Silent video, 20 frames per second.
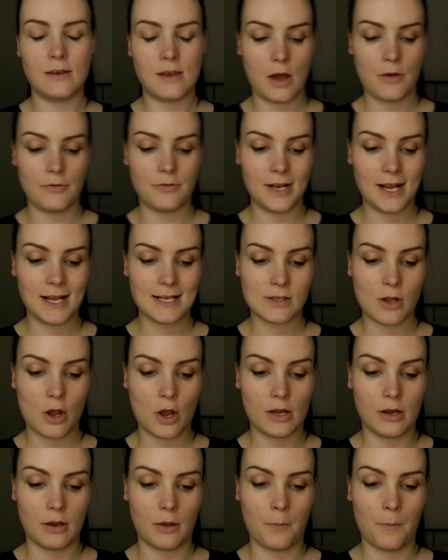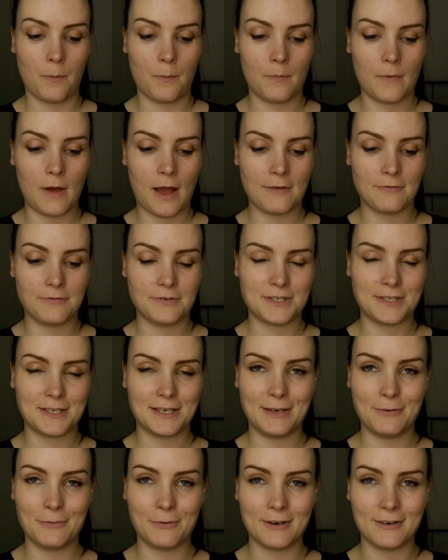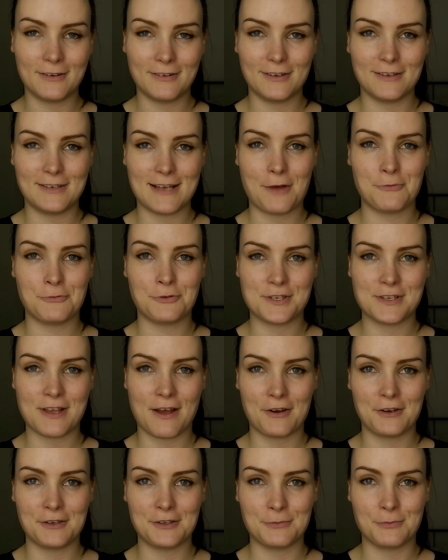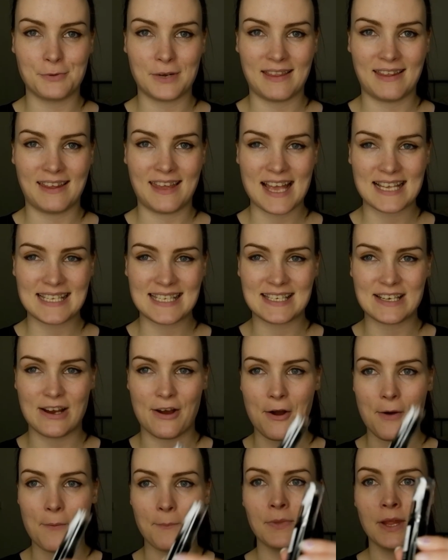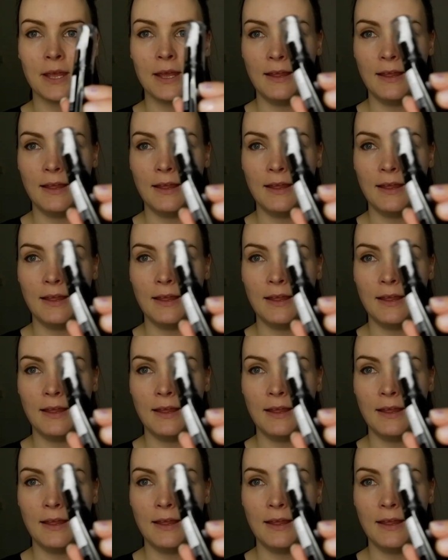Now the next item, I've seen one of the downsides with Yesstyle.